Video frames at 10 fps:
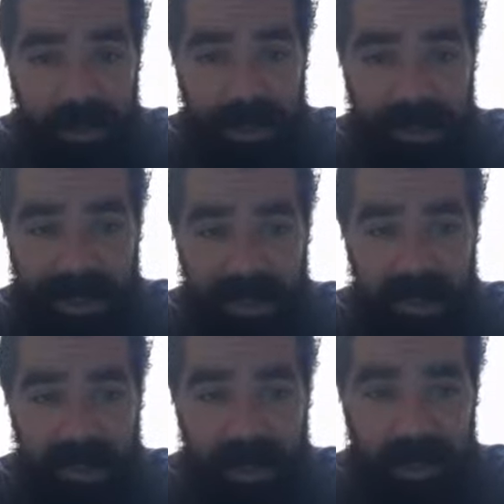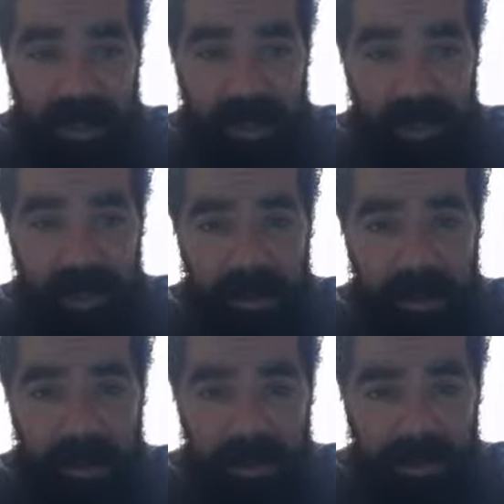That that was his take on it.
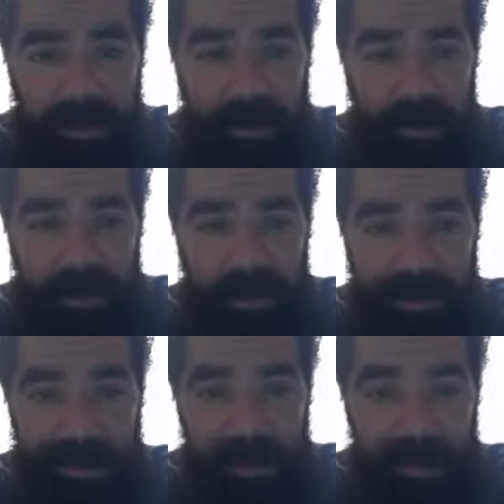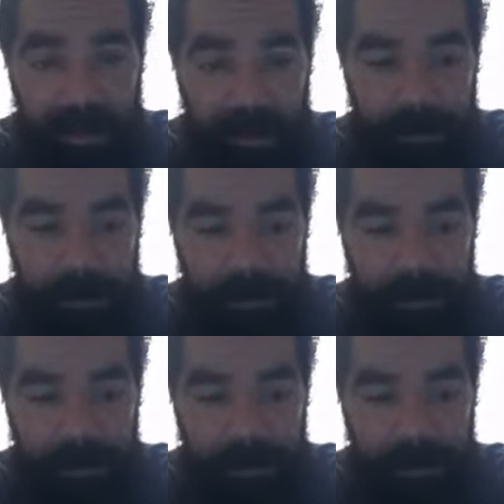We put bodies in the ground.